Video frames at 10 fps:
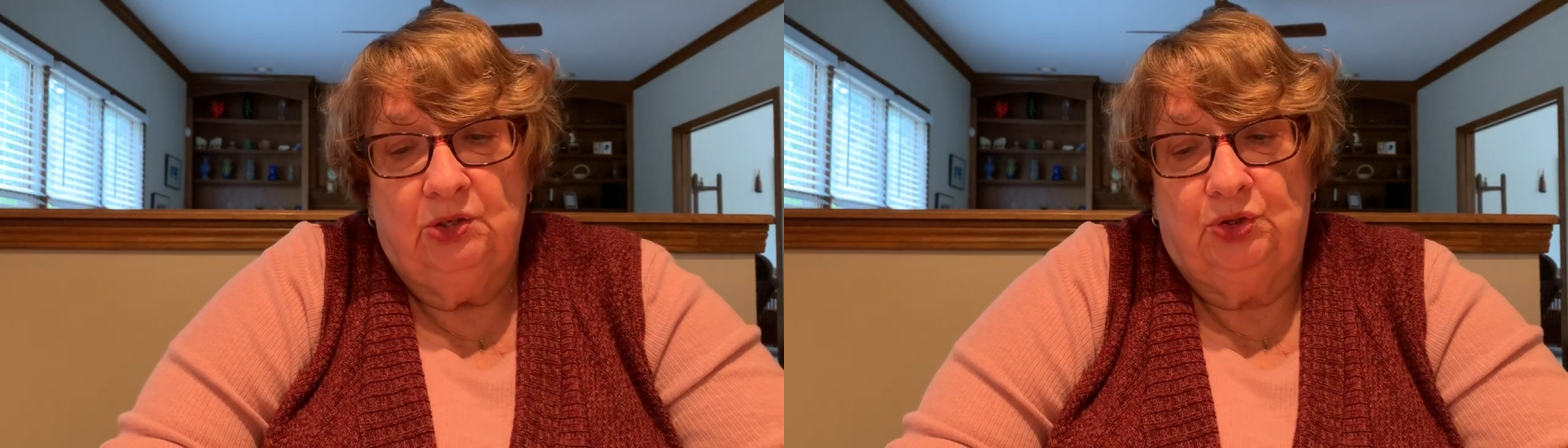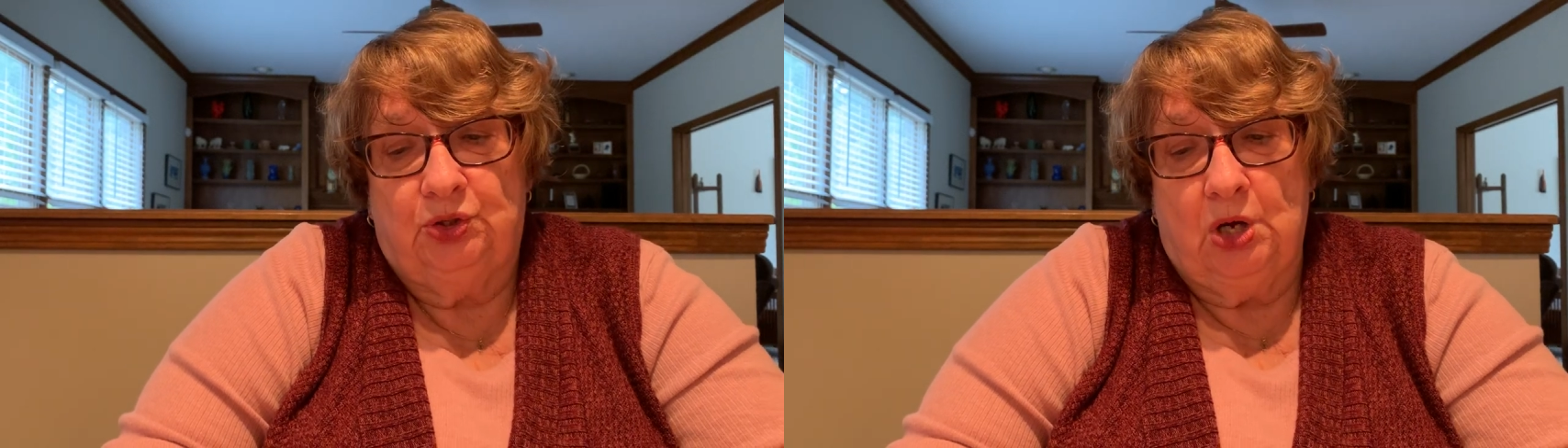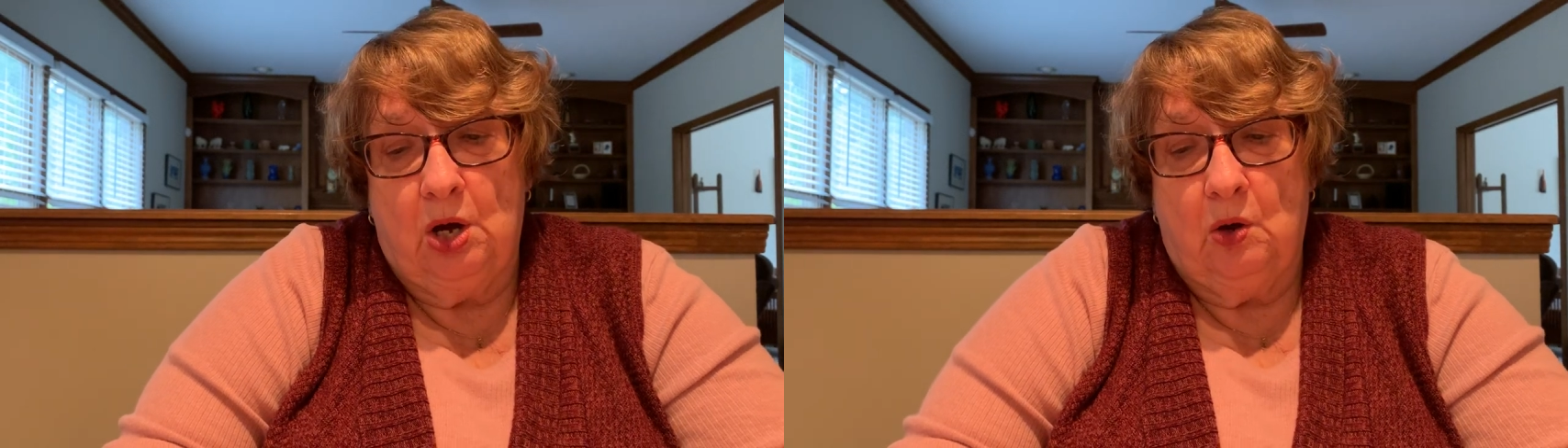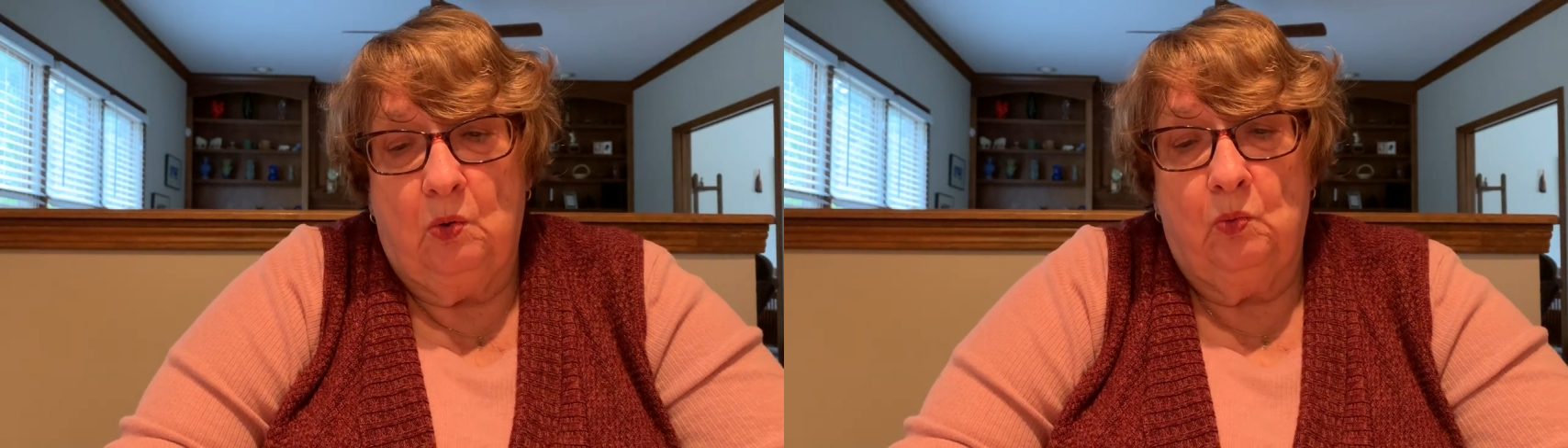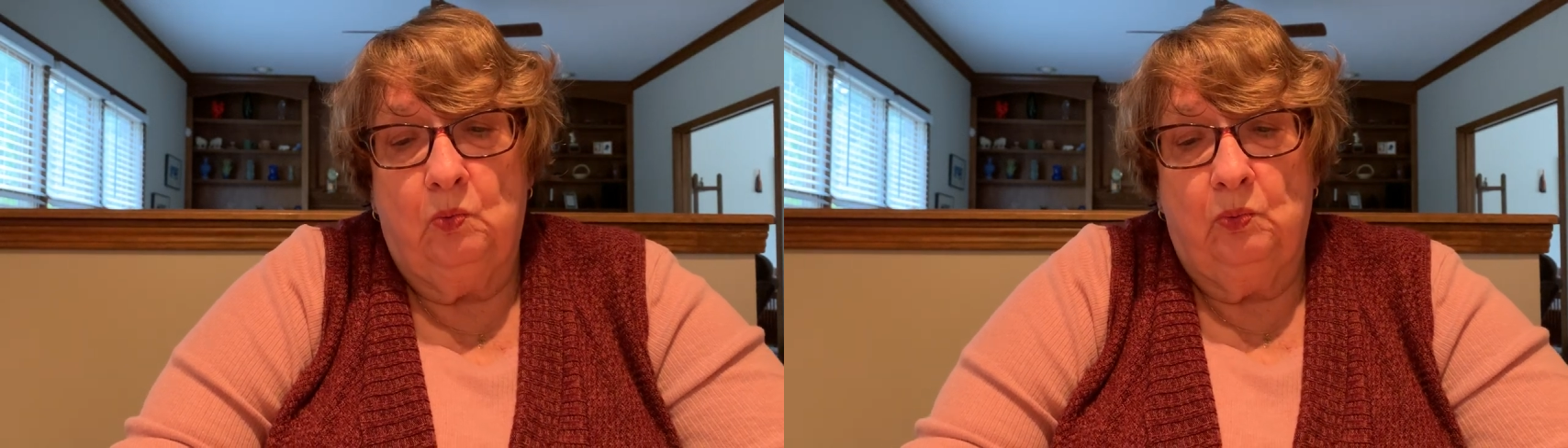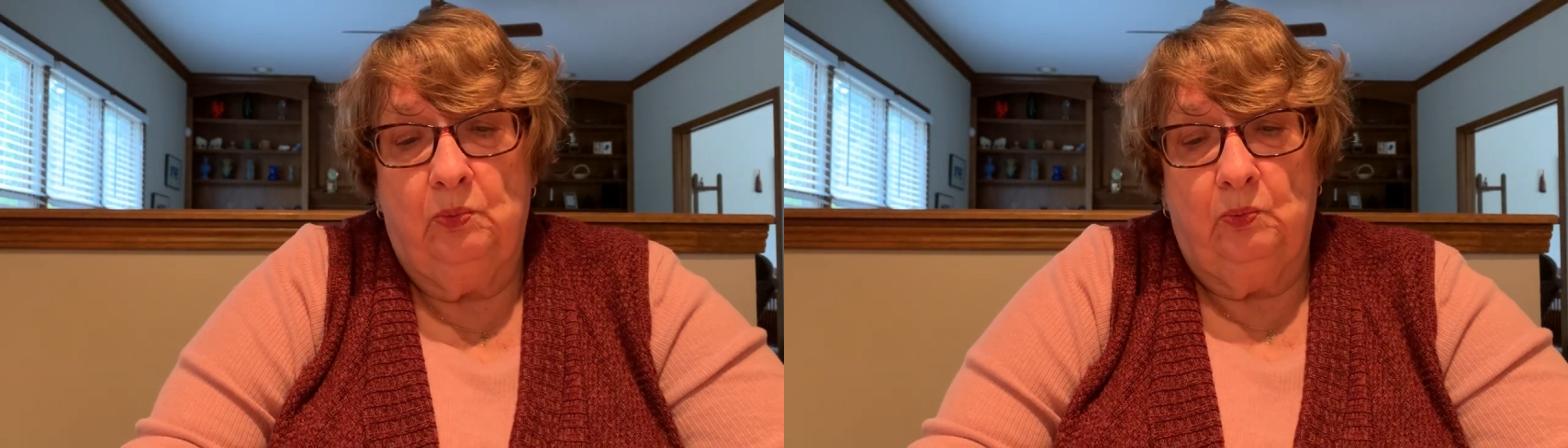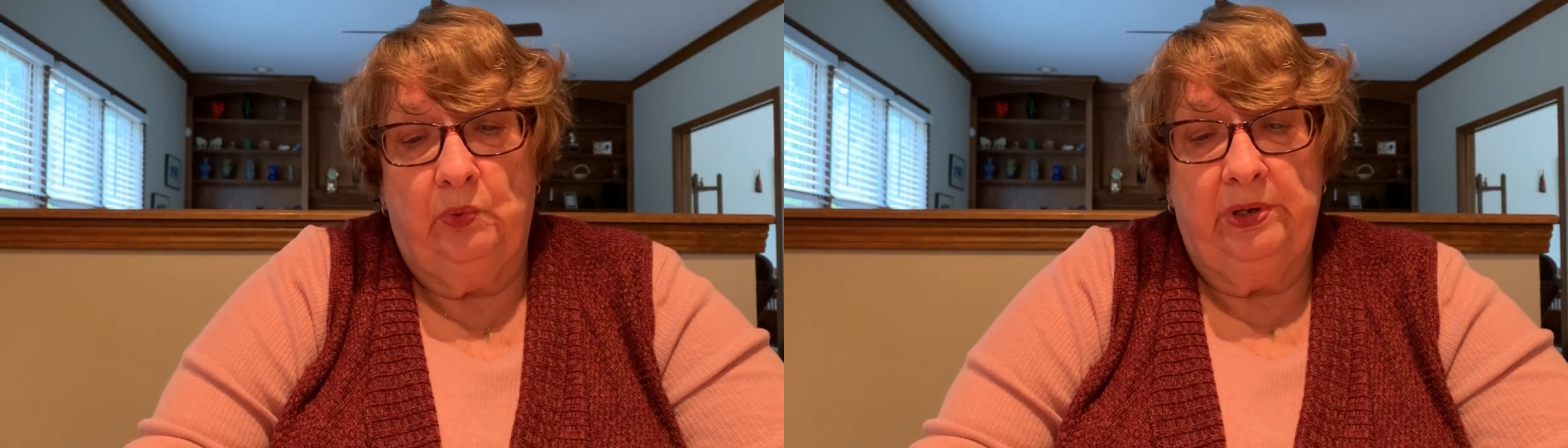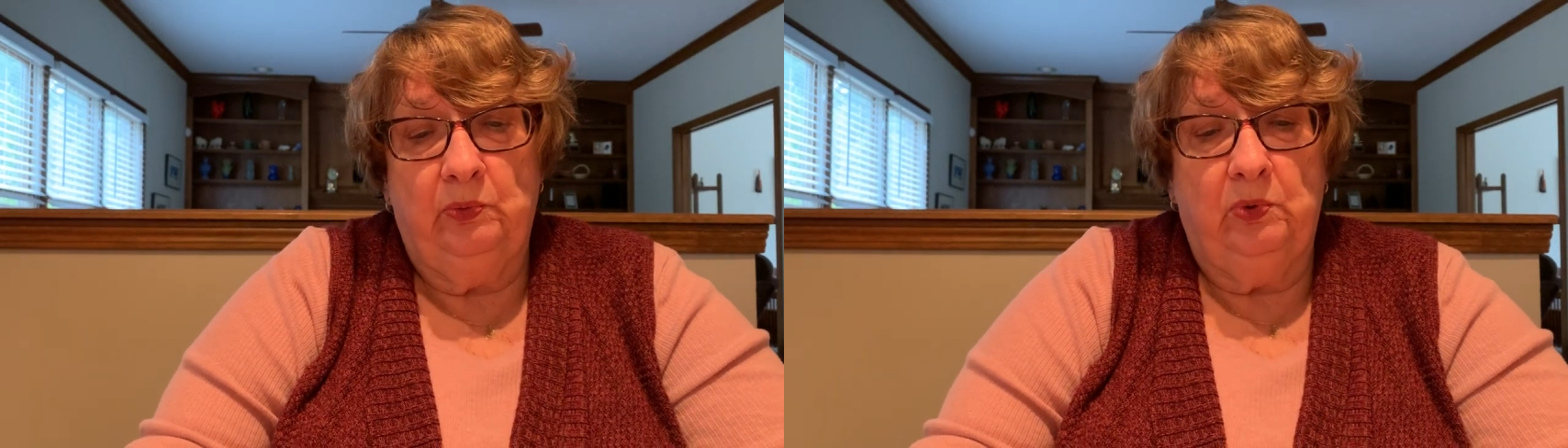So
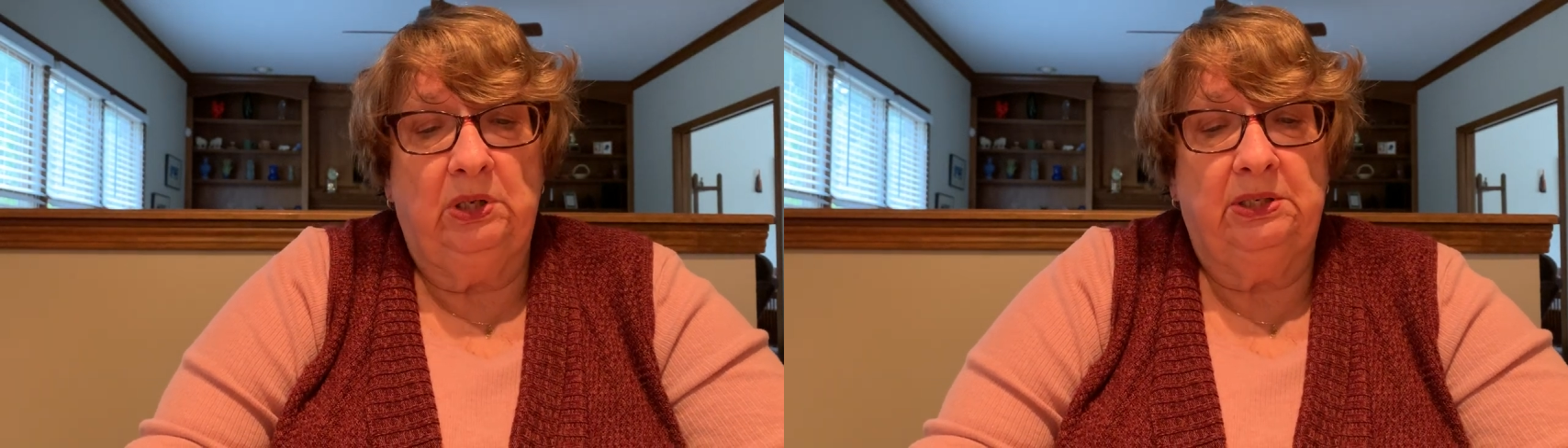we will